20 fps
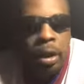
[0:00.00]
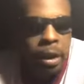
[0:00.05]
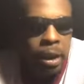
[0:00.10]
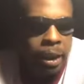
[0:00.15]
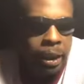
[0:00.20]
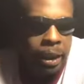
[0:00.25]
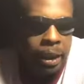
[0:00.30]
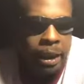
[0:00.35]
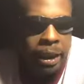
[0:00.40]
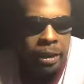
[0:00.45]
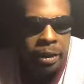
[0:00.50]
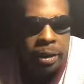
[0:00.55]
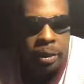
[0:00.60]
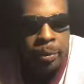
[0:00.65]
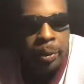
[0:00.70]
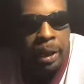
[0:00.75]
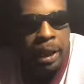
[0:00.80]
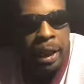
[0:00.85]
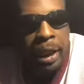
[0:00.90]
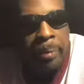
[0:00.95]
Like last year
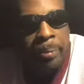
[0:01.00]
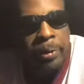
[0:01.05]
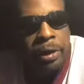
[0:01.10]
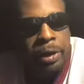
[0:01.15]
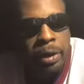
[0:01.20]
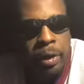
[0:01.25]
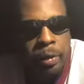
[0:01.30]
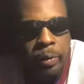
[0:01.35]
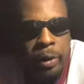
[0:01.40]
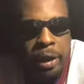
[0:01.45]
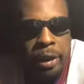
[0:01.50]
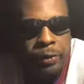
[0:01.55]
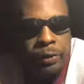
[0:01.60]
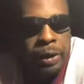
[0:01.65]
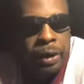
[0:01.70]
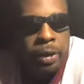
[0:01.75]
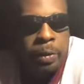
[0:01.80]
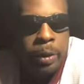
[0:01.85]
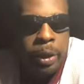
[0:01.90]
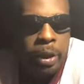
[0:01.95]
we had Mr.
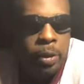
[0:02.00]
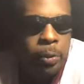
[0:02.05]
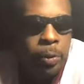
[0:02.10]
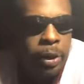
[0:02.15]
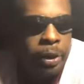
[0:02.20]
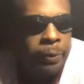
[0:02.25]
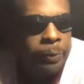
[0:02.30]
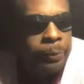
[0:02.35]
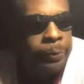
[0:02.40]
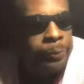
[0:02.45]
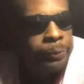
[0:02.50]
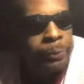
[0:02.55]
Irrelevant, Trey Quinn.